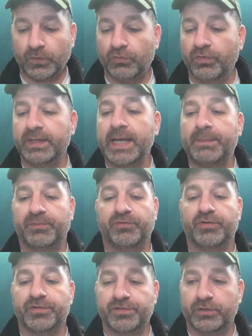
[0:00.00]
really happy with the
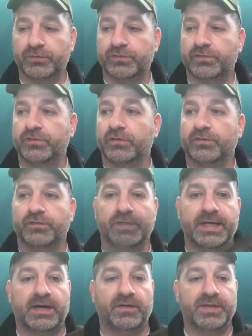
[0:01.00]
results. So
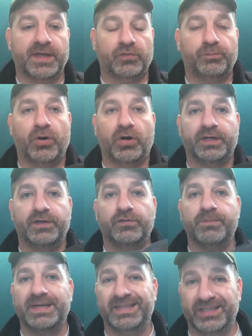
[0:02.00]
now the next part
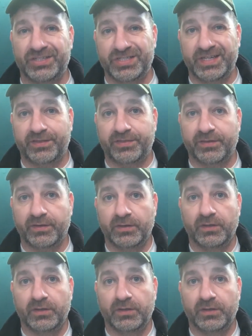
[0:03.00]
is making a sheath.